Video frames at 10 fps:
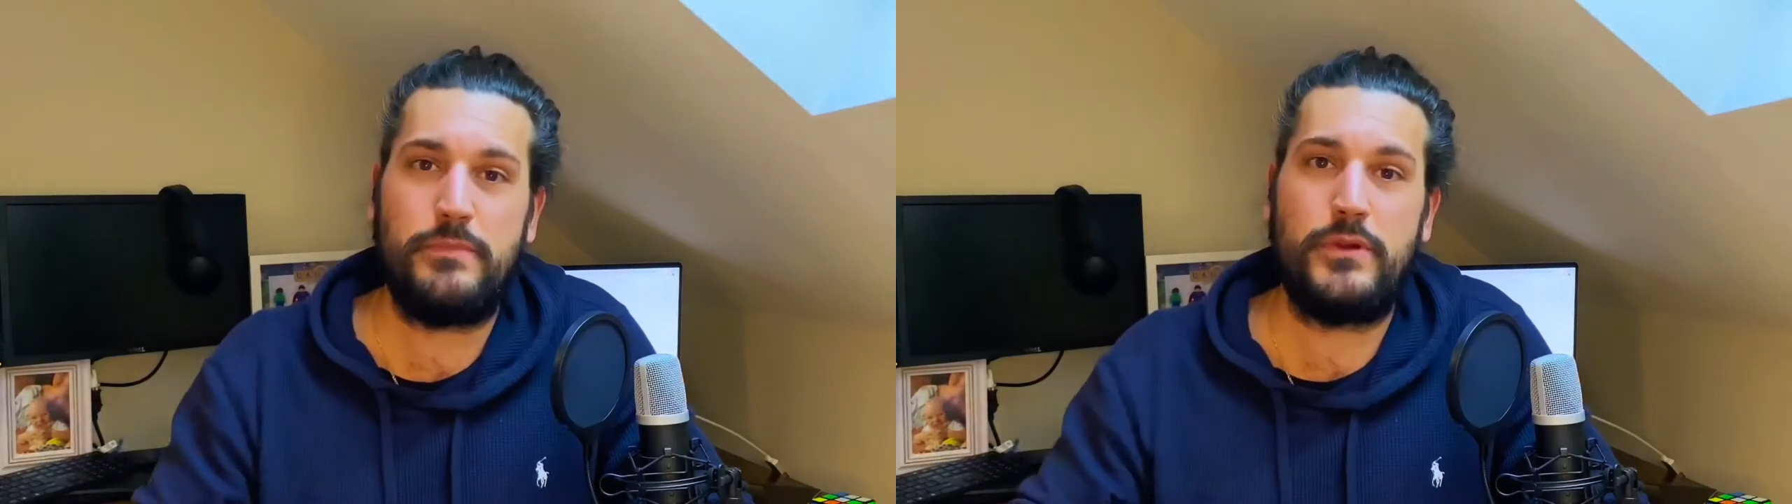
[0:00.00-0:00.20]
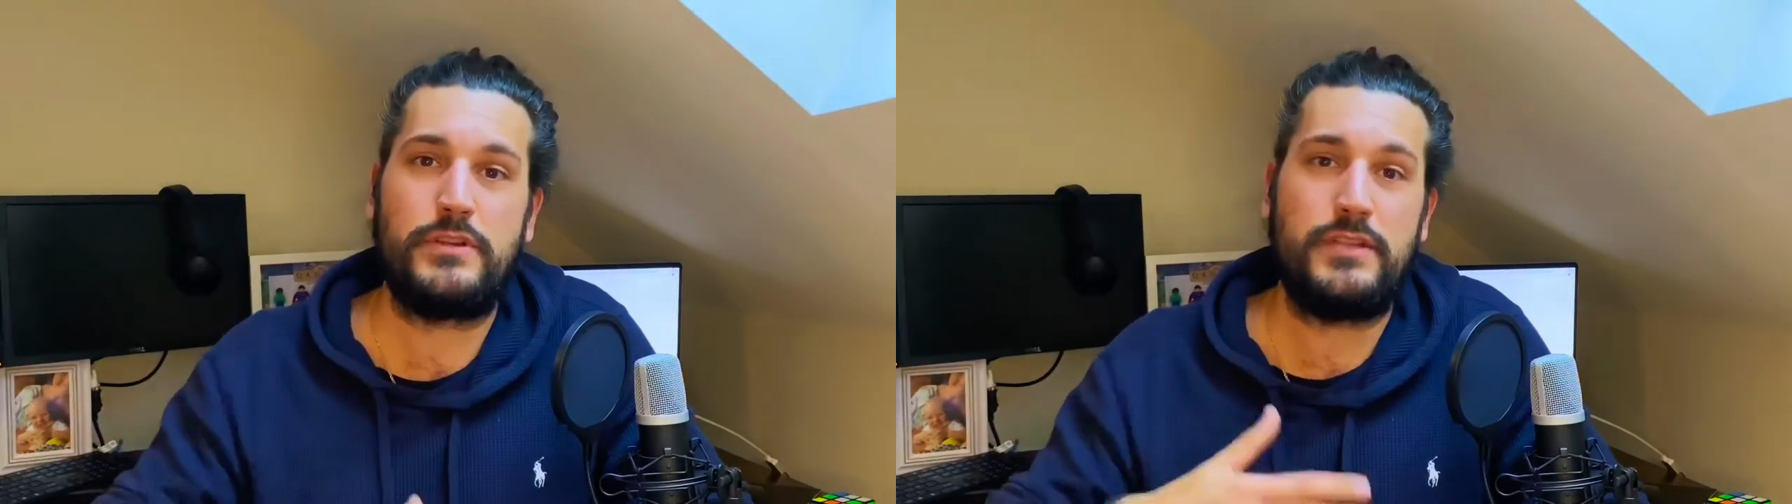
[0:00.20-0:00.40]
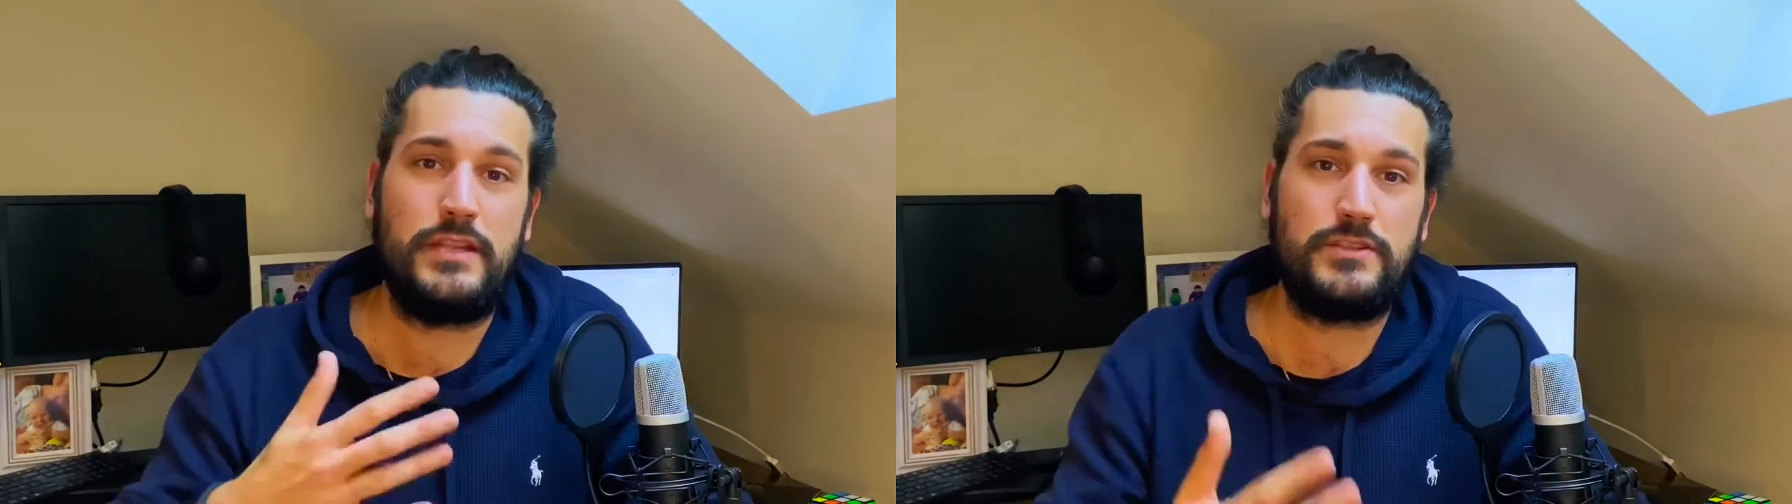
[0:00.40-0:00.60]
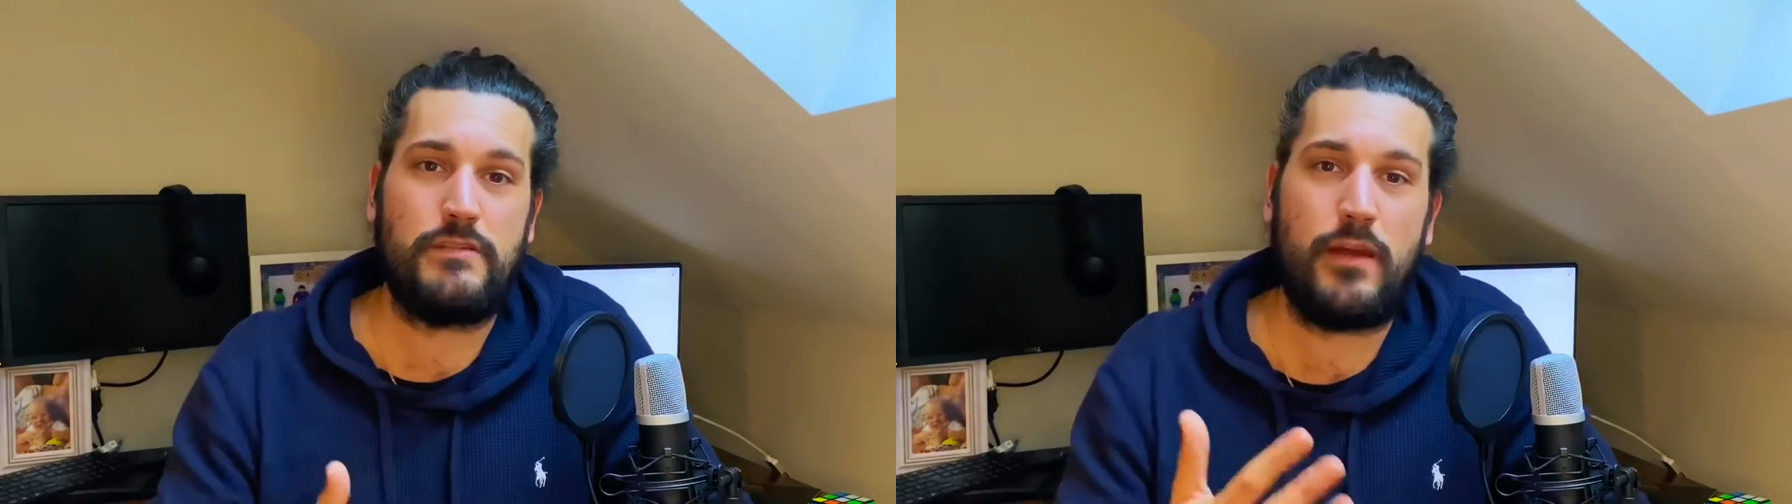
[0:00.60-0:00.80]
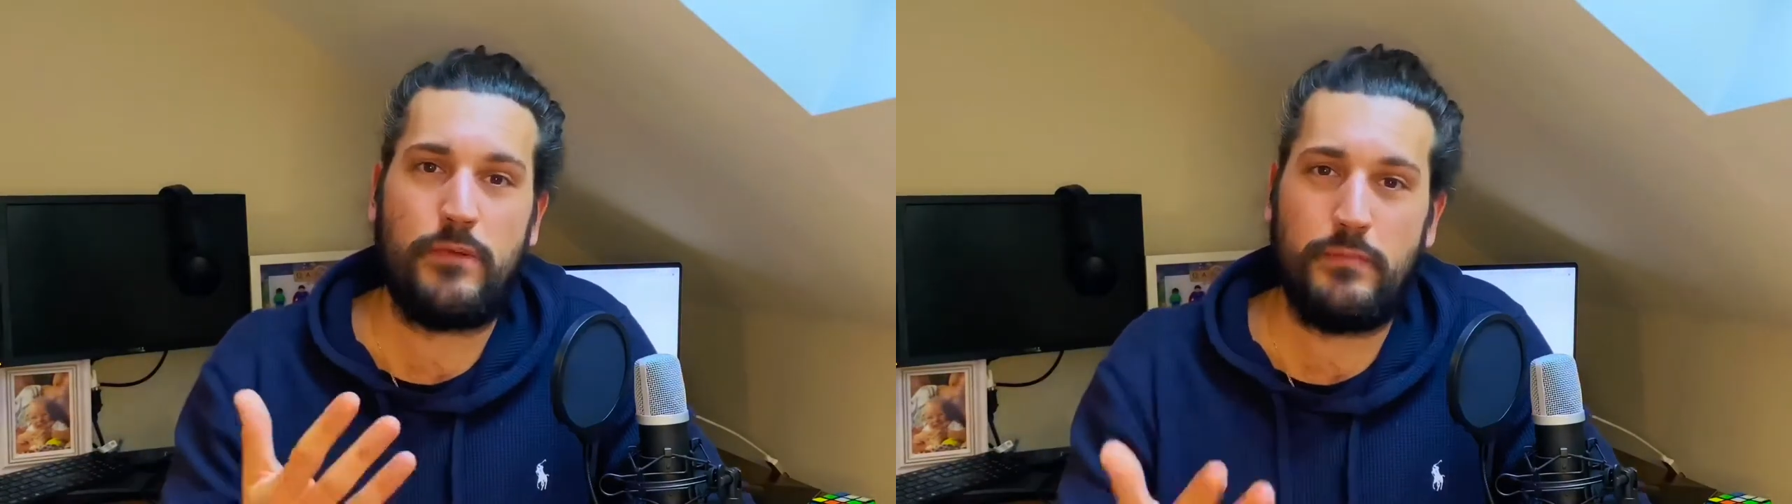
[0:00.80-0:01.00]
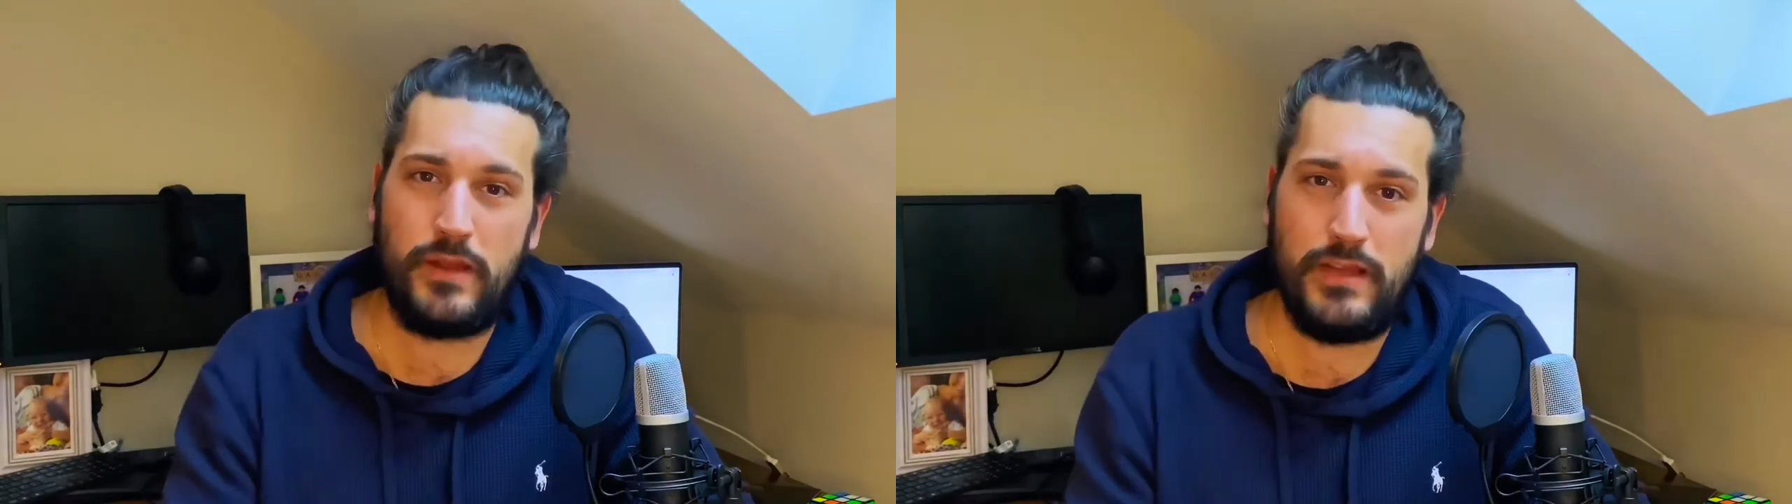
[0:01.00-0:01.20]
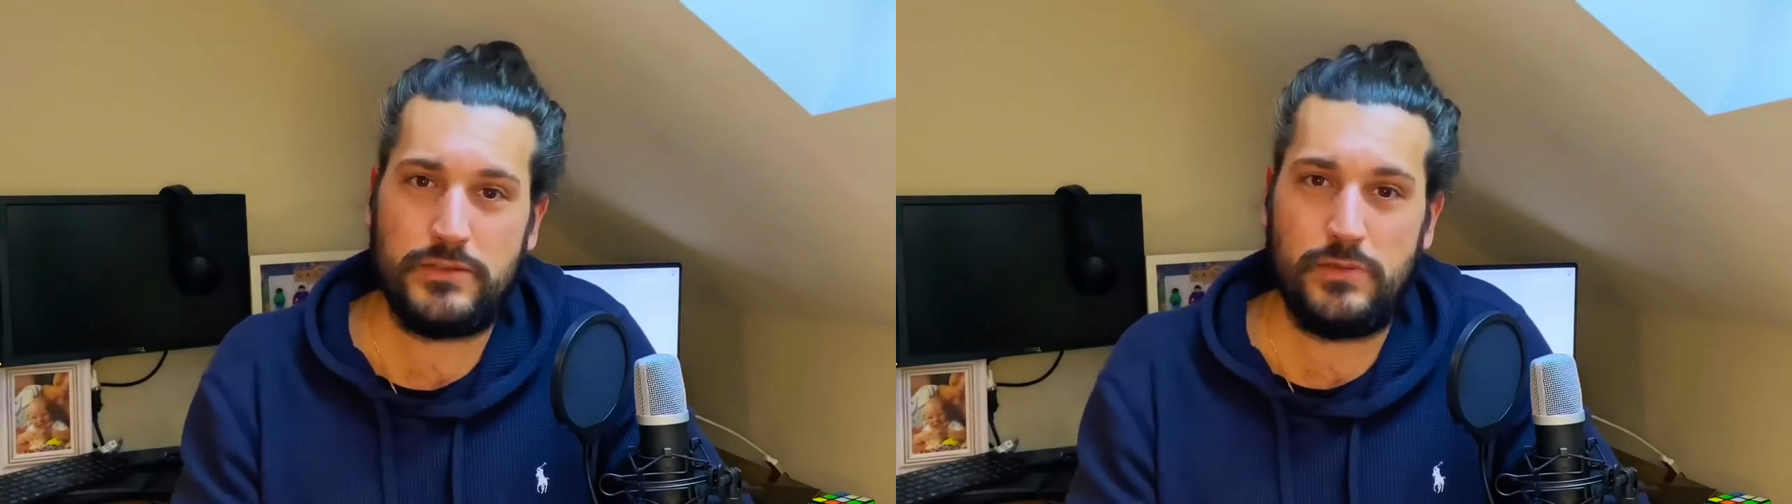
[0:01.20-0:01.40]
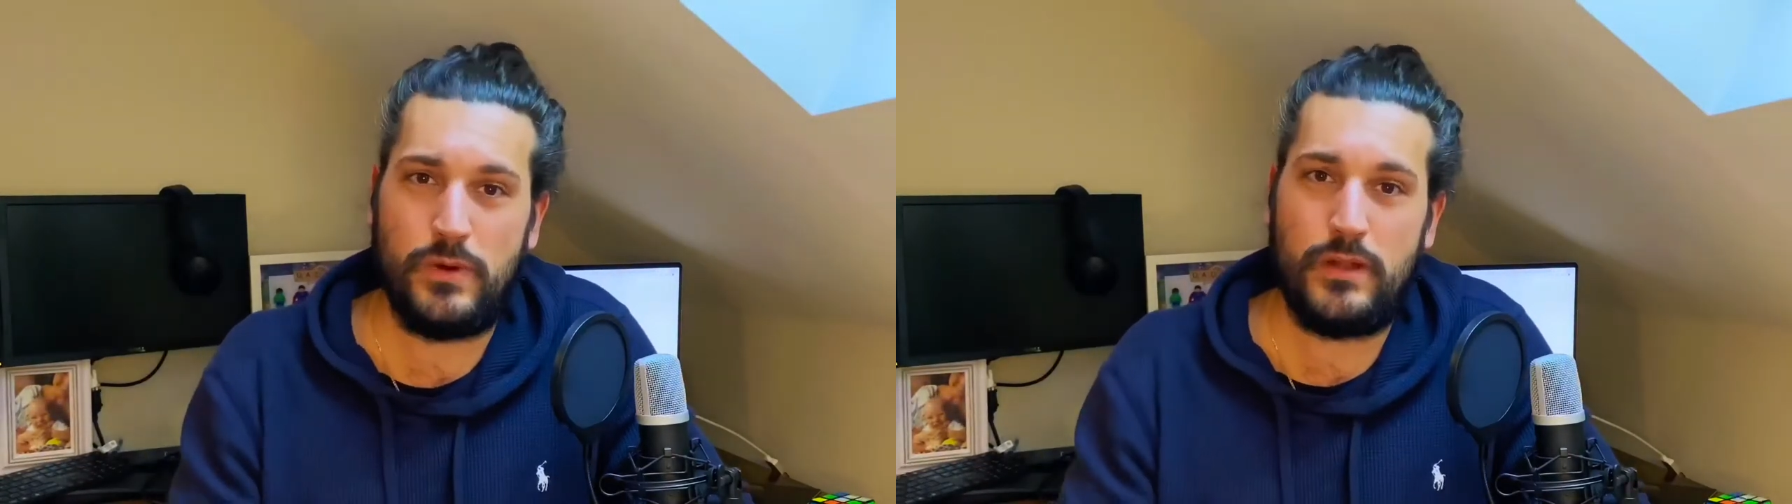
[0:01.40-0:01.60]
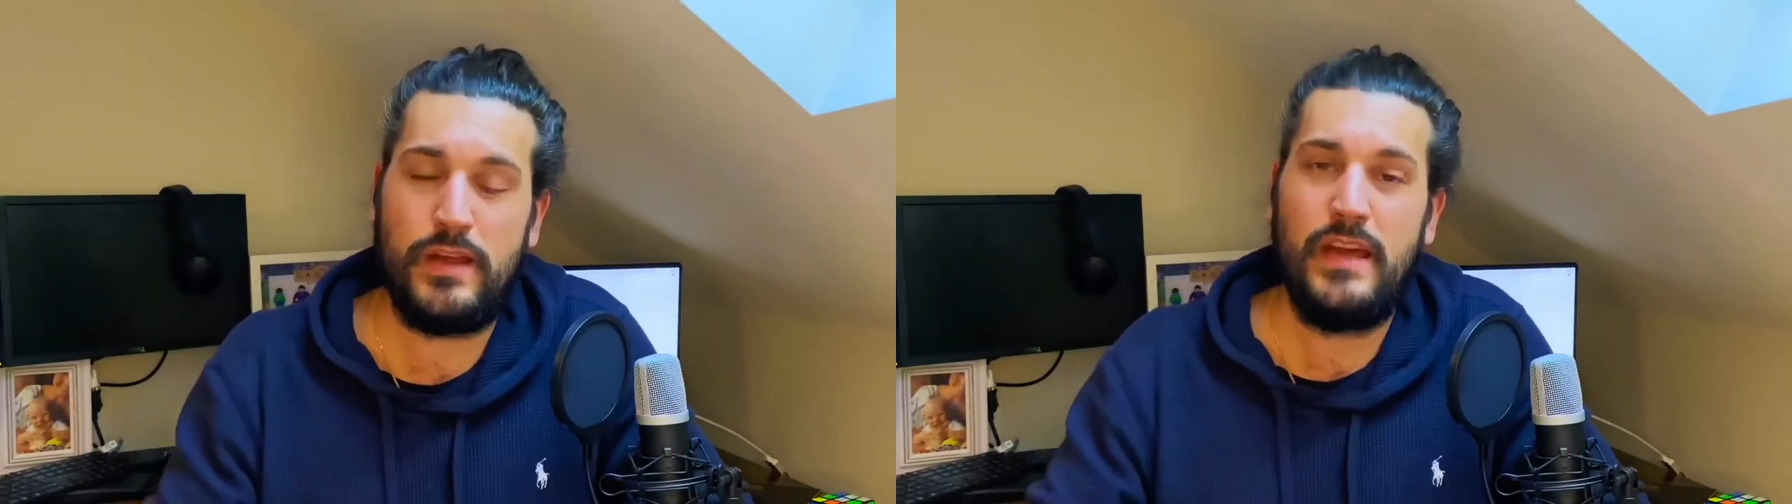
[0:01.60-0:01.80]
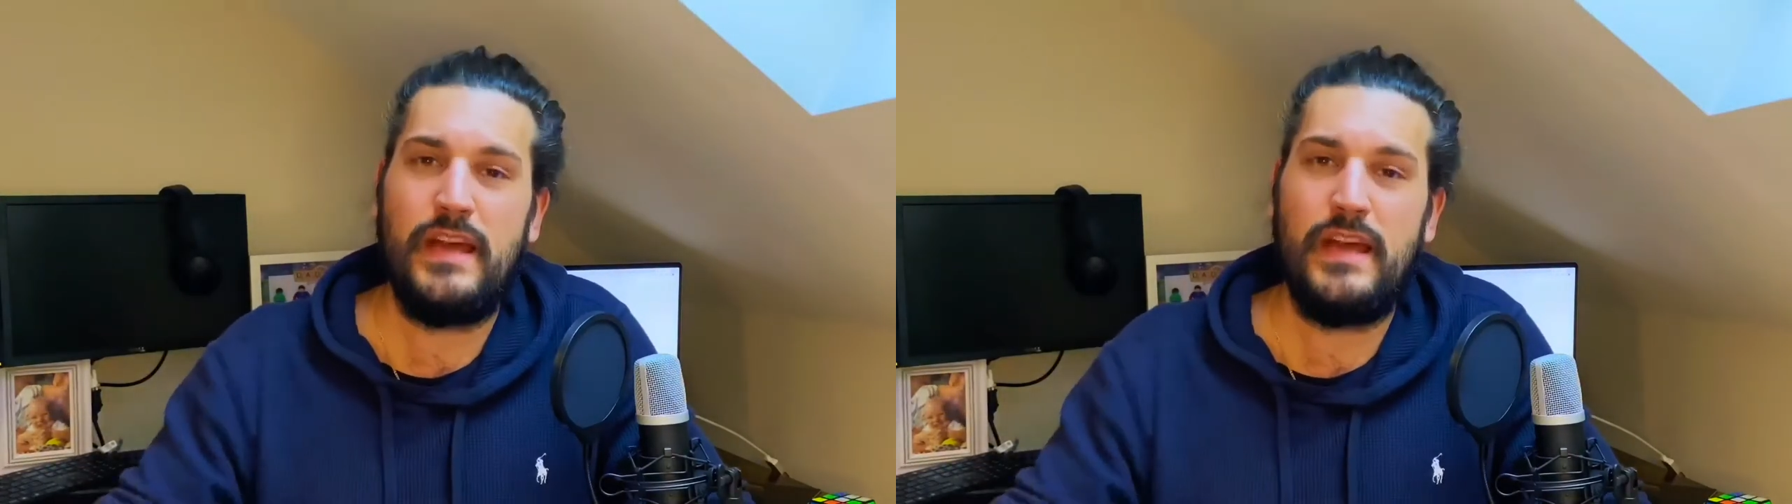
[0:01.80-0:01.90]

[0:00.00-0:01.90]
books and interact with my little one